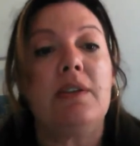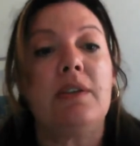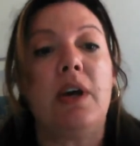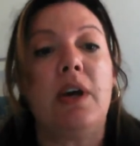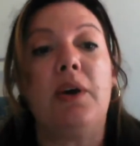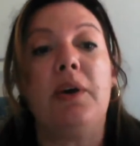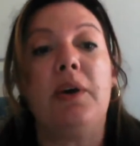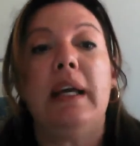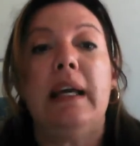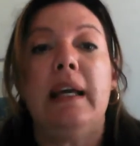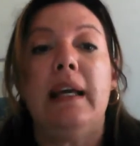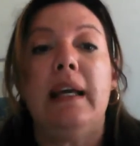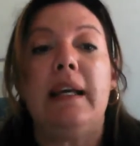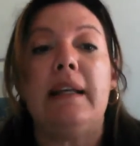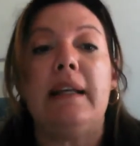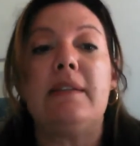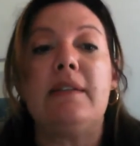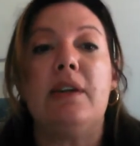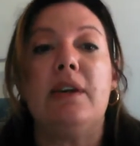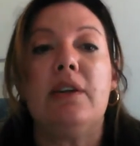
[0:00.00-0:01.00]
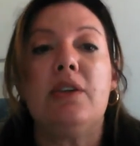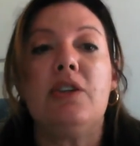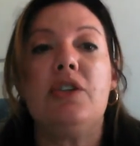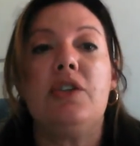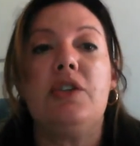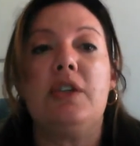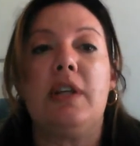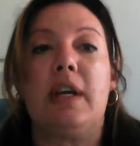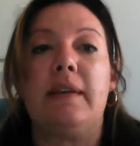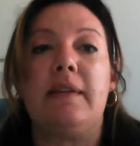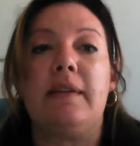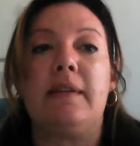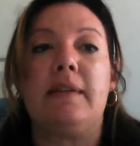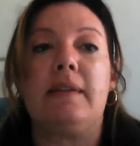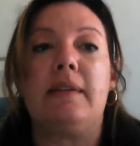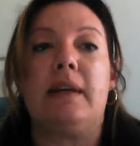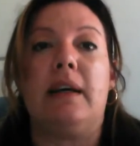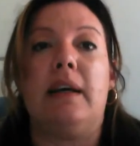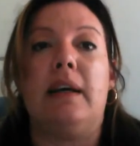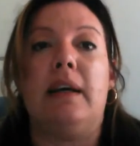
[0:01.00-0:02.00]
So it's not
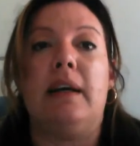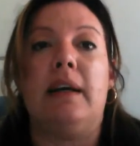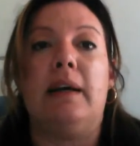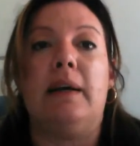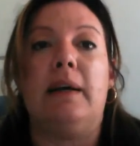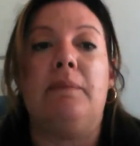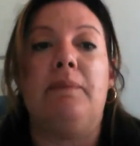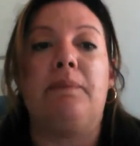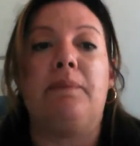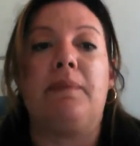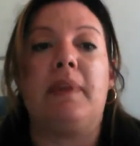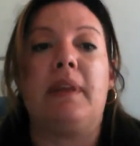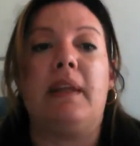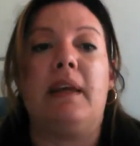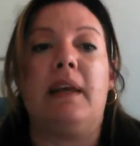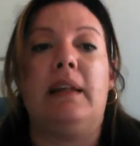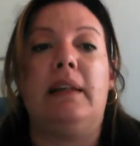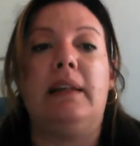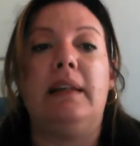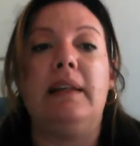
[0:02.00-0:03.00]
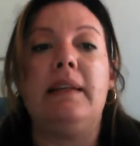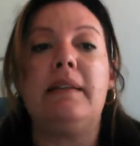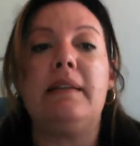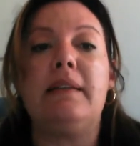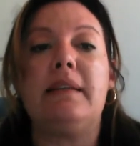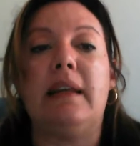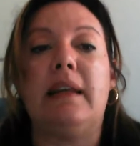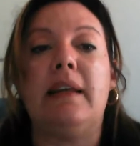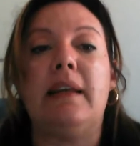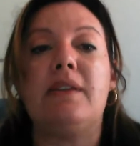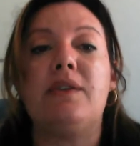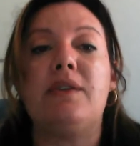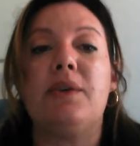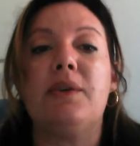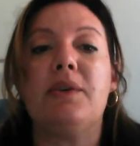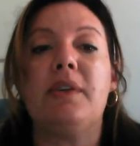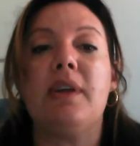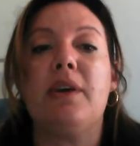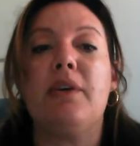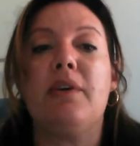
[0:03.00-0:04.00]
just a listing; it's
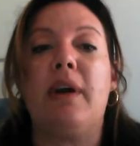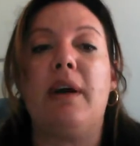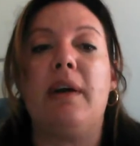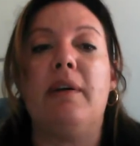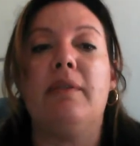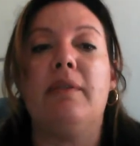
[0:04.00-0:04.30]
also